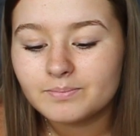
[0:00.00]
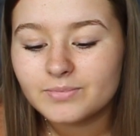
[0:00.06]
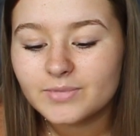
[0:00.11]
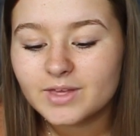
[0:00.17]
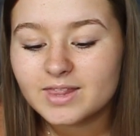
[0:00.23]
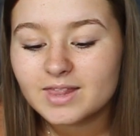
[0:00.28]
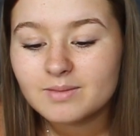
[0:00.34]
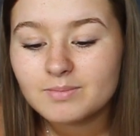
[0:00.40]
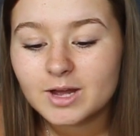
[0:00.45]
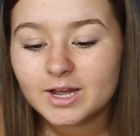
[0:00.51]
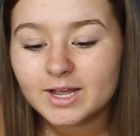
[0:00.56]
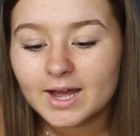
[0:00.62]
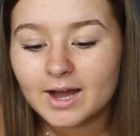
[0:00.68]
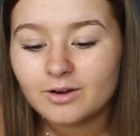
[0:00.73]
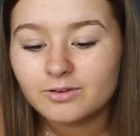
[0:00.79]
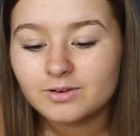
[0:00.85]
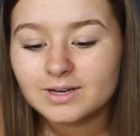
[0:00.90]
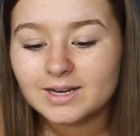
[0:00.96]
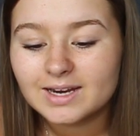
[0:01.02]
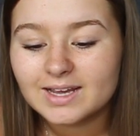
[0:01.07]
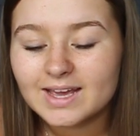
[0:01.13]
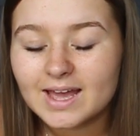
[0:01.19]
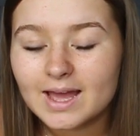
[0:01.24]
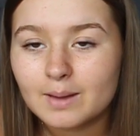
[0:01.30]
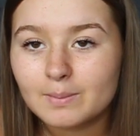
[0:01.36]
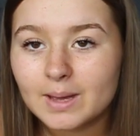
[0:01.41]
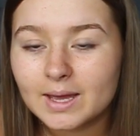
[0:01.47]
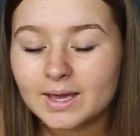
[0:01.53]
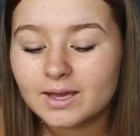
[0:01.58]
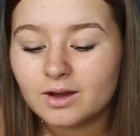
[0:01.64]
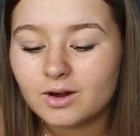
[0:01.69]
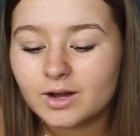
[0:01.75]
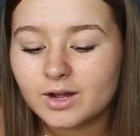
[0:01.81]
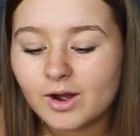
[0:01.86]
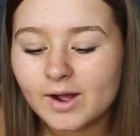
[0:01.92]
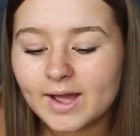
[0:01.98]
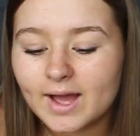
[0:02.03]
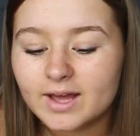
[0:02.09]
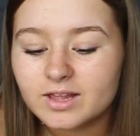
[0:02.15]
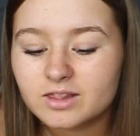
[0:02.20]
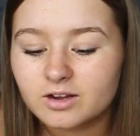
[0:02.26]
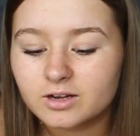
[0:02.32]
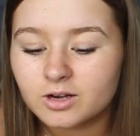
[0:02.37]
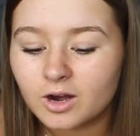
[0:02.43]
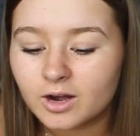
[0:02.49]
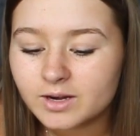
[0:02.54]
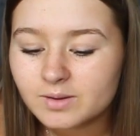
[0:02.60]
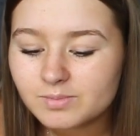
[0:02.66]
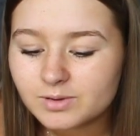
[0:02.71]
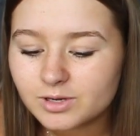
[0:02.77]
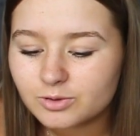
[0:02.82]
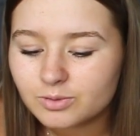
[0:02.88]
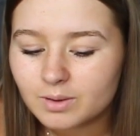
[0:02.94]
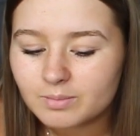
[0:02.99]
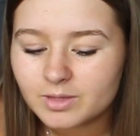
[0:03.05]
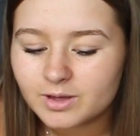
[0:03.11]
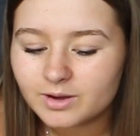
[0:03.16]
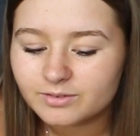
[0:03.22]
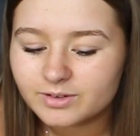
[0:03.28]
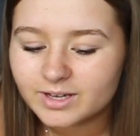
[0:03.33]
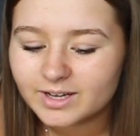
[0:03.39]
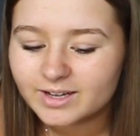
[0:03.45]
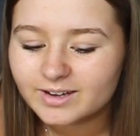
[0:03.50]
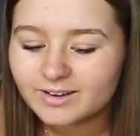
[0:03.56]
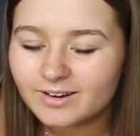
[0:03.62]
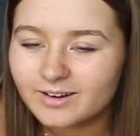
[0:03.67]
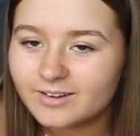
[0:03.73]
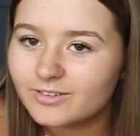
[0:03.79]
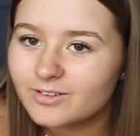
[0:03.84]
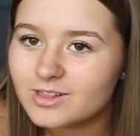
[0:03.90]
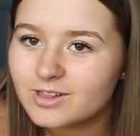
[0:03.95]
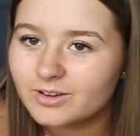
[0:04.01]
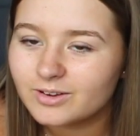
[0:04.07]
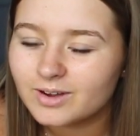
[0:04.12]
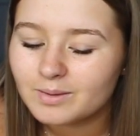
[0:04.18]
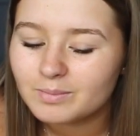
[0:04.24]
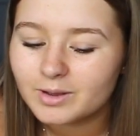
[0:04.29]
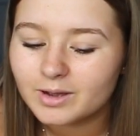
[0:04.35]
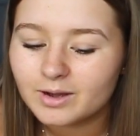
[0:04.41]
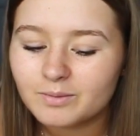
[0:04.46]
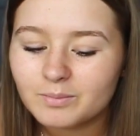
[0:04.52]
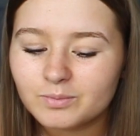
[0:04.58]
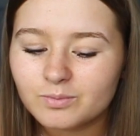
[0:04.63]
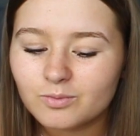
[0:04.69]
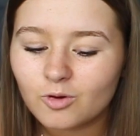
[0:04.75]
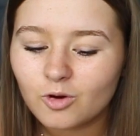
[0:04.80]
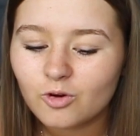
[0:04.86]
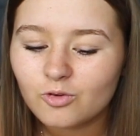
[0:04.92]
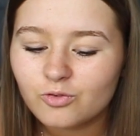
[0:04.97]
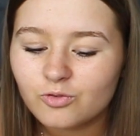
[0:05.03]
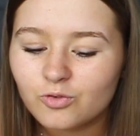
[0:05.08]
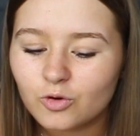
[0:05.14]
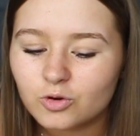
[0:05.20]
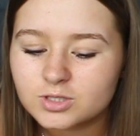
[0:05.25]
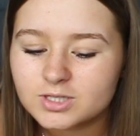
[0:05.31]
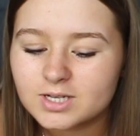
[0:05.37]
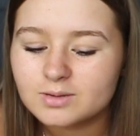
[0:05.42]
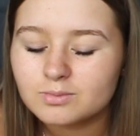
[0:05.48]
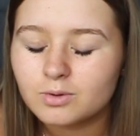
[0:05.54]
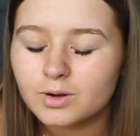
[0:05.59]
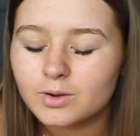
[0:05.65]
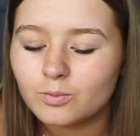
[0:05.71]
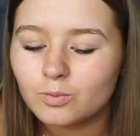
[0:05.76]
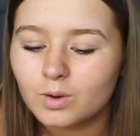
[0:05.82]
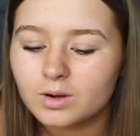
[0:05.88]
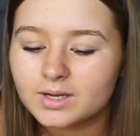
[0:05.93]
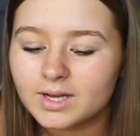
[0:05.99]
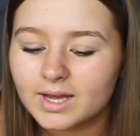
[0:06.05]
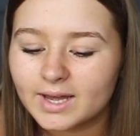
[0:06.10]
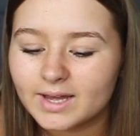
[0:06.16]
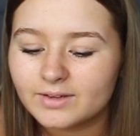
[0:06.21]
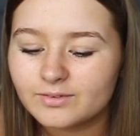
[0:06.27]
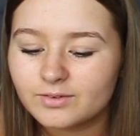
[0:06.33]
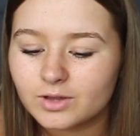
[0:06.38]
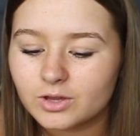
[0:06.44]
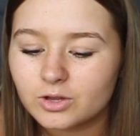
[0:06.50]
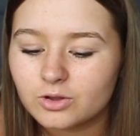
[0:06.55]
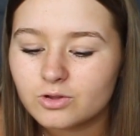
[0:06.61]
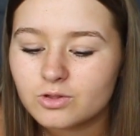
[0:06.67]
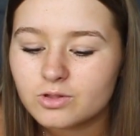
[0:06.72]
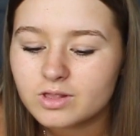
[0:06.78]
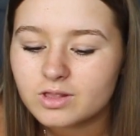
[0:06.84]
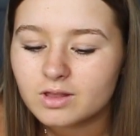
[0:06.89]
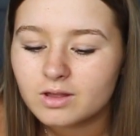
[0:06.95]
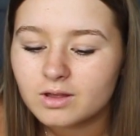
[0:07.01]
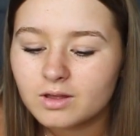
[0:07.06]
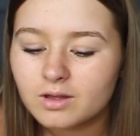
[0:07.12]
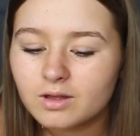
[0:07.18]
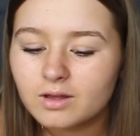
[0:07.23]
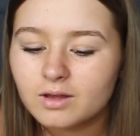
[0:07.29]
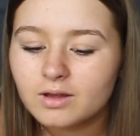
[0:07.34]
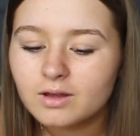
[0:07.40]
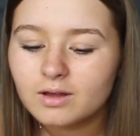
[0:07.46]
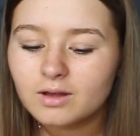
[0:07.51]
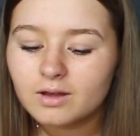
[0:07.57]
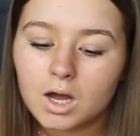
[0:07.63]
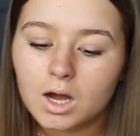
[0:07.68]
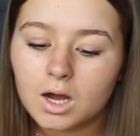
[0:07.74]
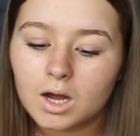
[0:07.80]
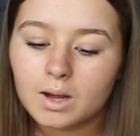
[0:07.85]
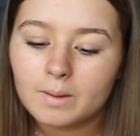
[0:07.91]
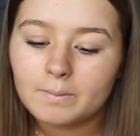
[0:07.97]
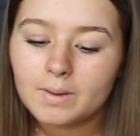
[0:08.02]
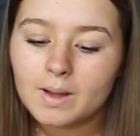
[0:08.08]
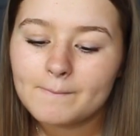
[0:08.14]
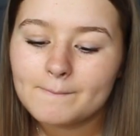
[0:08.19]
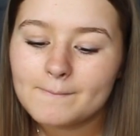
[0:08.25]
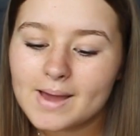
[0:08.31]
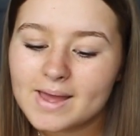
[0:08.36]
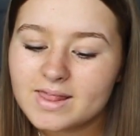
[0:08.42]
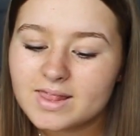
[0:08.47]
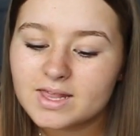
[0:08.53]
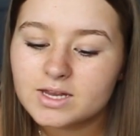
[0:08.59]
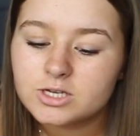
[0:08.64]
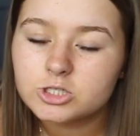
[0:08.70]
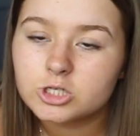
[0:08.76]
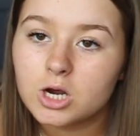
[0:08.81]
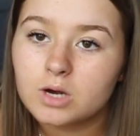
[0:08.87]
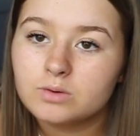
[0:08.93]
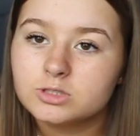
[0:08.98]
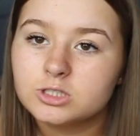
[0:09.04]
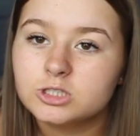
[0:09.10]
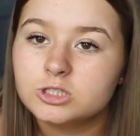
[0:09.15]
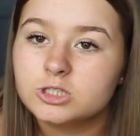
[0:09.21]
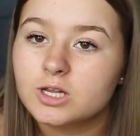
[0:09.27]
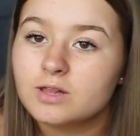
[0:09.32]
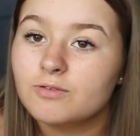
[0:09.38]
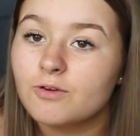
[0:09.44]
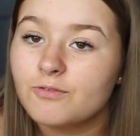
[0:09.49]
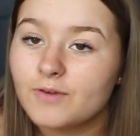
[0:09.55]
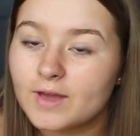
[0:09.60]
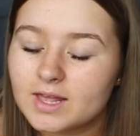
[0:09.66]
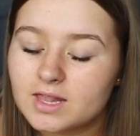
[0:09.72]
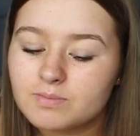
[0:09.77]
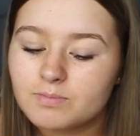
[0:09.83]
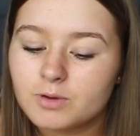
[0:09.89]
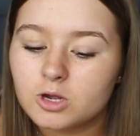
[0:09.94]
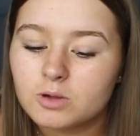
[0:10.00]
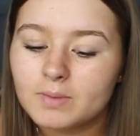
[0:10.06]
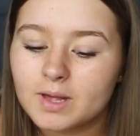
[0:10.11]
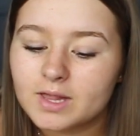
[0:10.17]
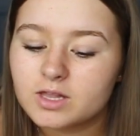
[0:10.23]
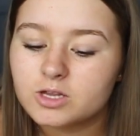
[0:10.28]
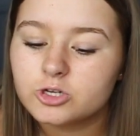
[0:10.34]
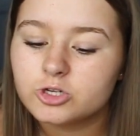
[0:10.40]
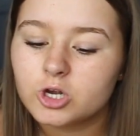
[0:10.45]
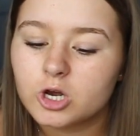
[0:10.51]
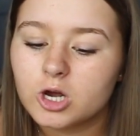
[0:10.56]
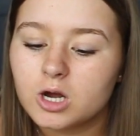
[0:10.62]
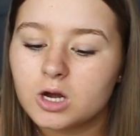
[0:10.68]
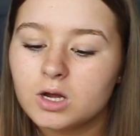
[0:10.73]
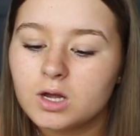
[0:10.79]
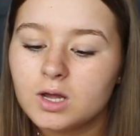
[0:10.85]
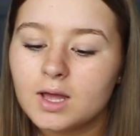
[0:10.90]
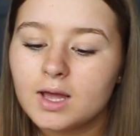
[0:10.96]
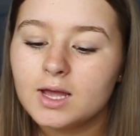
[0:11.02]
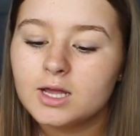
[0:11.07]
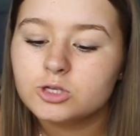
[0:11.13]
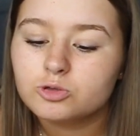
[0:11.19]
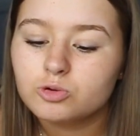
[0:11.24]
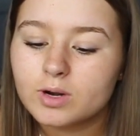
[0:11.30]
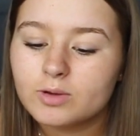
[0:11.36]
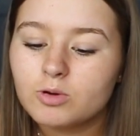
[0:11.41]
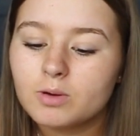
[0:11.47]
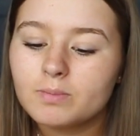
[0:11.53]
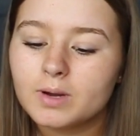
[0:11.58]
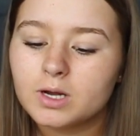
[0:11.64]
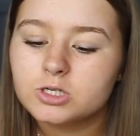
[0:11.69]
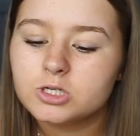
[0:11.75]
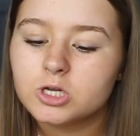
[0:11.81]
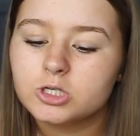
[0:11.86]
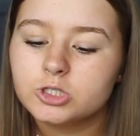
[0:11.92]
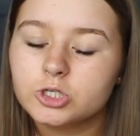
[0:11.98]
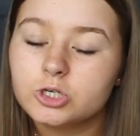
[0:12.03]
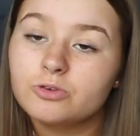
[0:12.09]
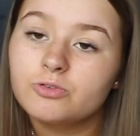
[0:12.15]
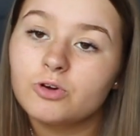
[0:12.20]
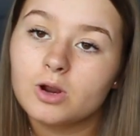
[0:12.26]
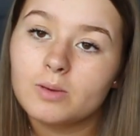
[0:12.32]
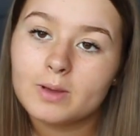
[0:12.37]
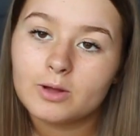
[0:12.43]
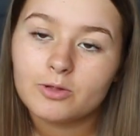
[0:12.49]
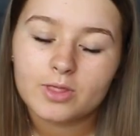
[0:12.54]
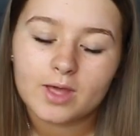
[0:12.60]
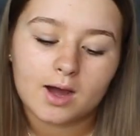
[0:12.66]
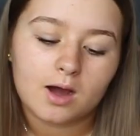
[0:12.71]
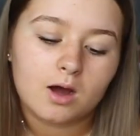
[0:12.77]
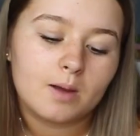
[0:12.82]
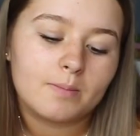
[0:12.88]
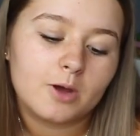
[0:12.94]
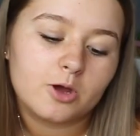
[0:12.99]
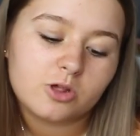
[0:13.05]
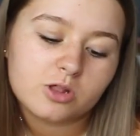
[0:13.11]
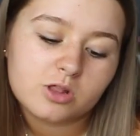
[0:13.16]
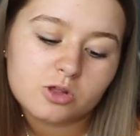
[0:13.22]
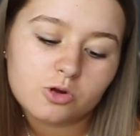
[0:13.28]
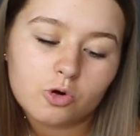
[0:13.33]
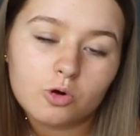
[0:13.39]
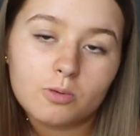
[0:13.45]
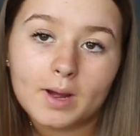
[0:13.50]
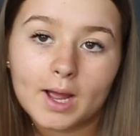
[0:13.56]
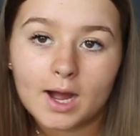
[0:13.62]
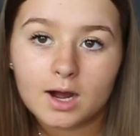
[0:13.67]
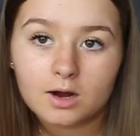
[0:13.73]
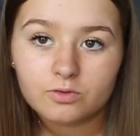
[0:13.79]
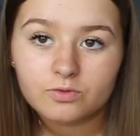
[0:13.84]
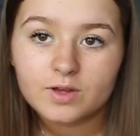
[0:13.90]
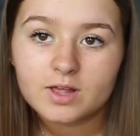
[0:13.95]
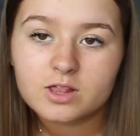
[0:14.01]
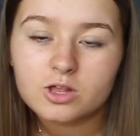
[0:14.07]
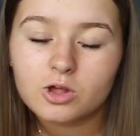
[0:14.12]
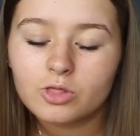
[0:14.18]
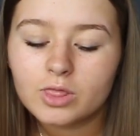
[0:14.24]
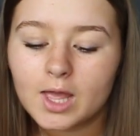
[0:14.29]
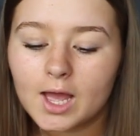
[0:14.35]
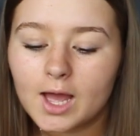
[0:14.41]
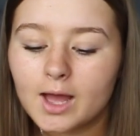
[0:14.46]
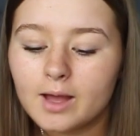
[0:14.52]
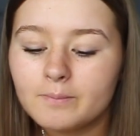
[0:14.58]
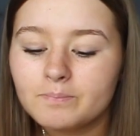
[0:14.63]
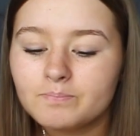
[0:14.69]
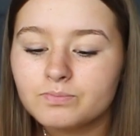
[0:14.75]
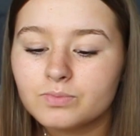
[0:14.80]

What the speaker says: This is my account, lilymaix. I kind of blew up the other day. I kind of got so happy. I got 14.1k views. Messenger, which is just for Facebook Messenger. 21 buttons. You can follow me on there. I post all my outfits on there.